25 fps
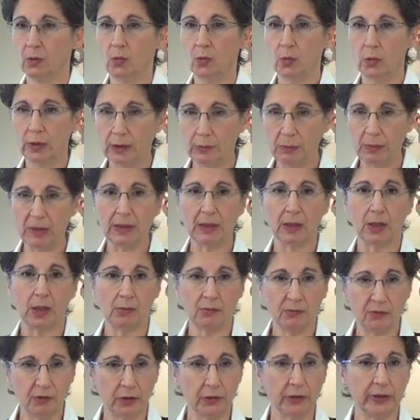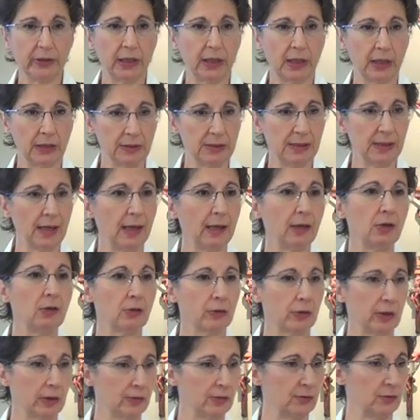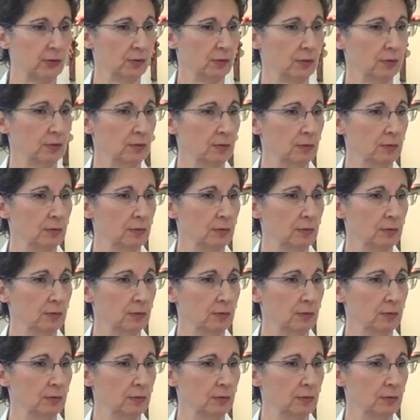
we become very cantankerous,